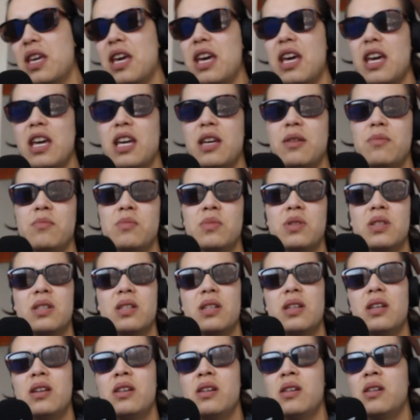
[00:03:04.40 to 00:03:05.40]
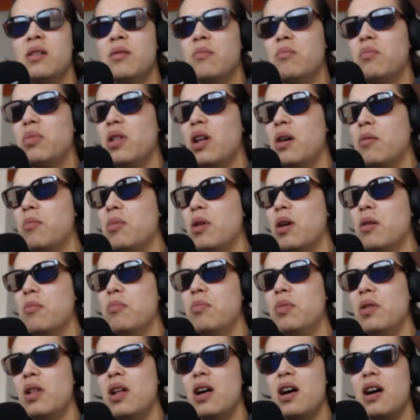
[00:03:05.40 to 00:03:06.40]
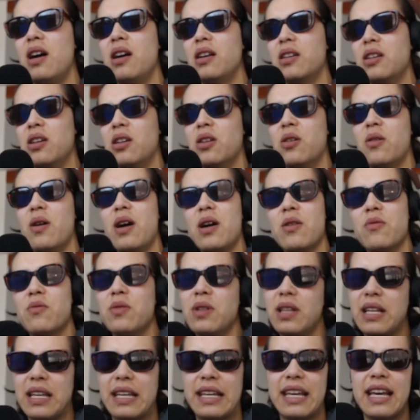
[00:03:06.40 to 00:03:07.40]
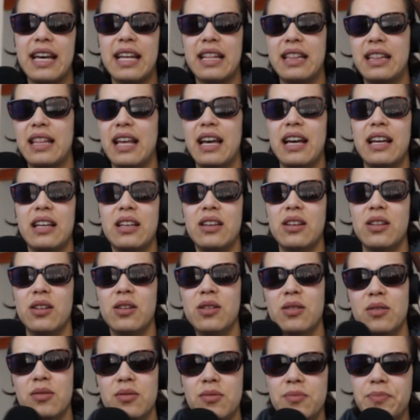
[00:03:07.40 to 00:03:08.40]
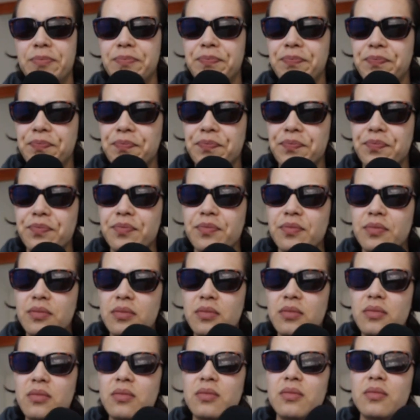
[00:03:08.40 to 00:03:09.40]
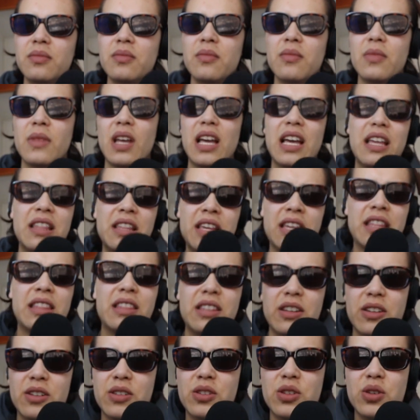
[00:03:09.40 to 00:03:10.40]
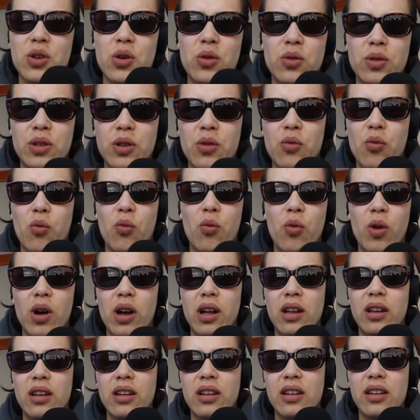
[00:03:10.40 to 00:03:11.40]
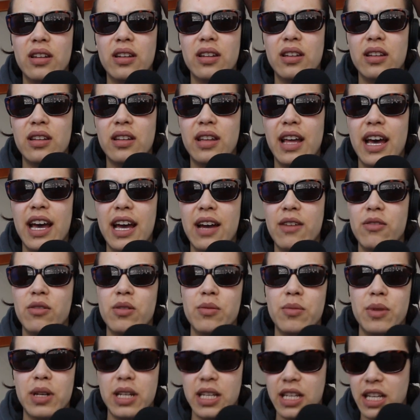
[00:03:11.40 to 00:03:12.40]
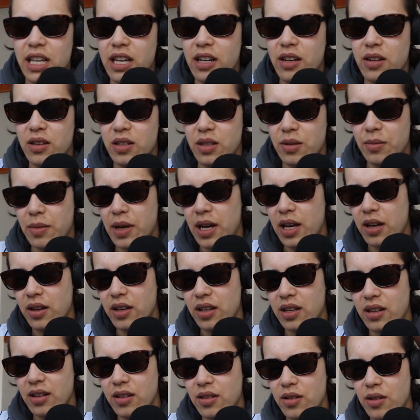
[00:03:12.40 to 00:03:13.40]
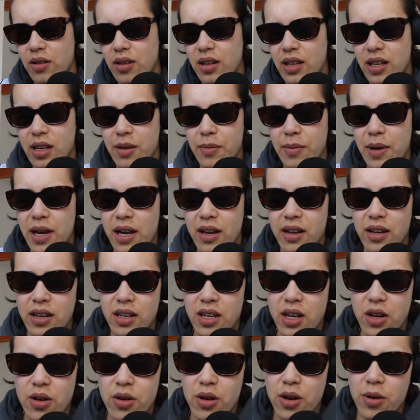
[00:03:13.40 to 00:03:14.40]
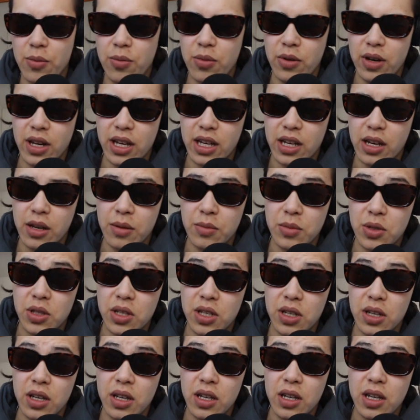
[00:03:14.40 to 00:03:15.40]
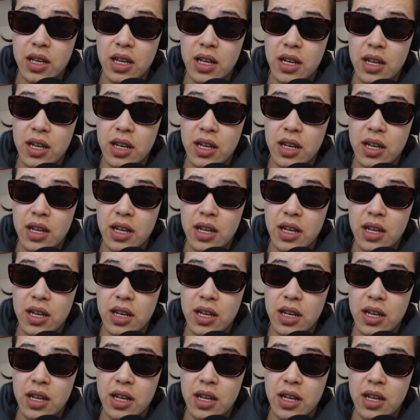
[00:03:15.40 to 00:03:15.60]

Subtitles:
games, blah, blah, blah. You know, I really get that, you know. And that there's only one that everybody cares about. And you think about it in Europe when it comes to